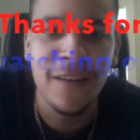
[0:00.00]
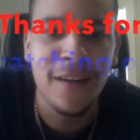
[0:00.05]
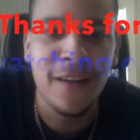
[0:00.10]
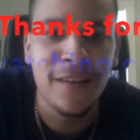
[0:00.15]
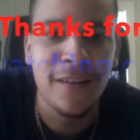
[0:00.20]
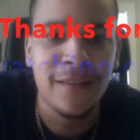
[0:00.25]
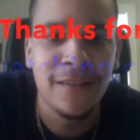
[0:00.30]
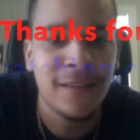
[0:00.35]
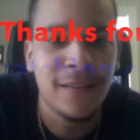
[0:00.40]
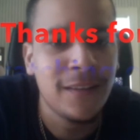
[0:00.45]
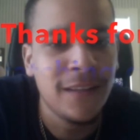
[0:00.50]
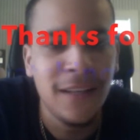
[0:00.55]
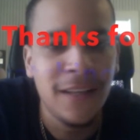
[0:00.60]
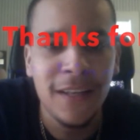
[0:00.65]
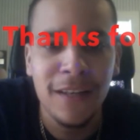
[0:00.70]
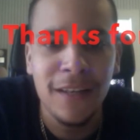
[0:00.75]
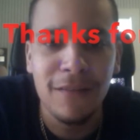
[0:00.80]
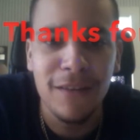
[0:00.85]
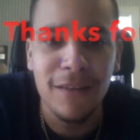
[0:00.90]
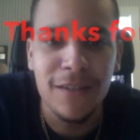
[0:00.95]
on
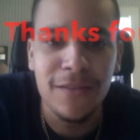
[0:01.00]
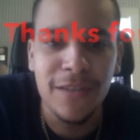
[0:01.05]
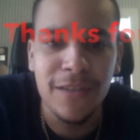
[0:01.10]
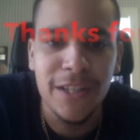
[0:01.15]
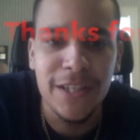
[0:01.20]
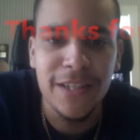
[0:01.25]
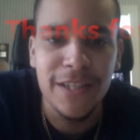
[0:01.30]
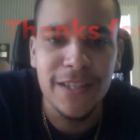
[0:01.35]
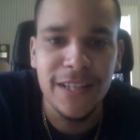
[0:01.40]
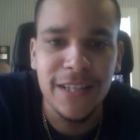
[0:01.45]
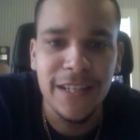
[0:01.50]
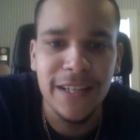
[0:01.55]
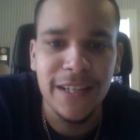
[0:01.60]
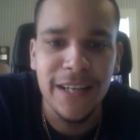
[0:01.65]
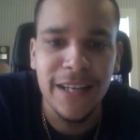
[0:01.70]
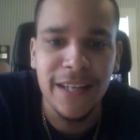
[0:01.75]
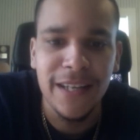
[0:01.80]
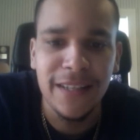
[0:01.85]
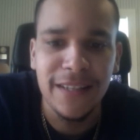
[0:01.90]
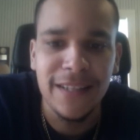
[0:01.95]
Resurrection
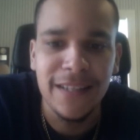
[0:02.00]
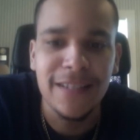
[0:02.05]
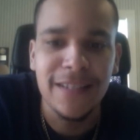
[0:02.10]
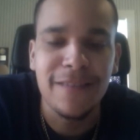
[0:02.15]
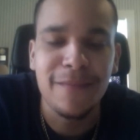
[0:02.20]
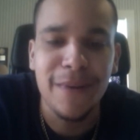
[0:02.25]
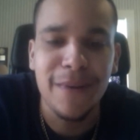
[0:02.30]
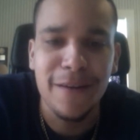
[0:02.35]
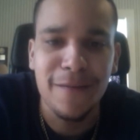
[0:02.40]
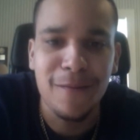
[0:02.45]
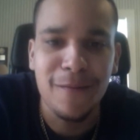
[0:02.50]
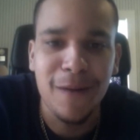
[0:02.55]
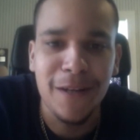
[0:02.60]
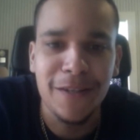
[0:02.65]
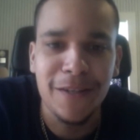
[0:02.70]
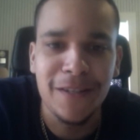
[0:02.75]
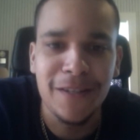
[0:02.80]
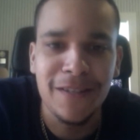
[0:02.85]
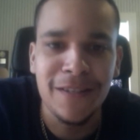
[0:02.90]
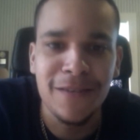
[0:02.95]
Sunday. Thanks everybody for
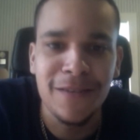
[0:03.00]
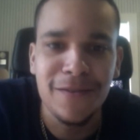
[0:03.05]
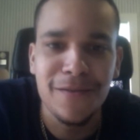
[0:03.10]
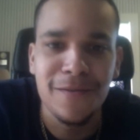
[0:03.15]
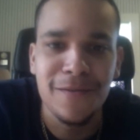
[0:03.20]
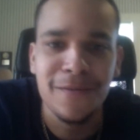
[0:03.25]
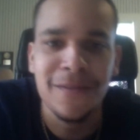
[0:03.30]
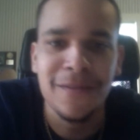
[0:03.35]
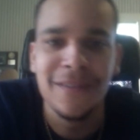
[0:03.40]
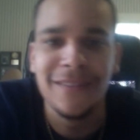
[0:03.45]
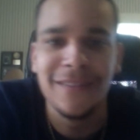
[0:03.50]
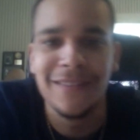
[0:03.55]
watching. See you soon.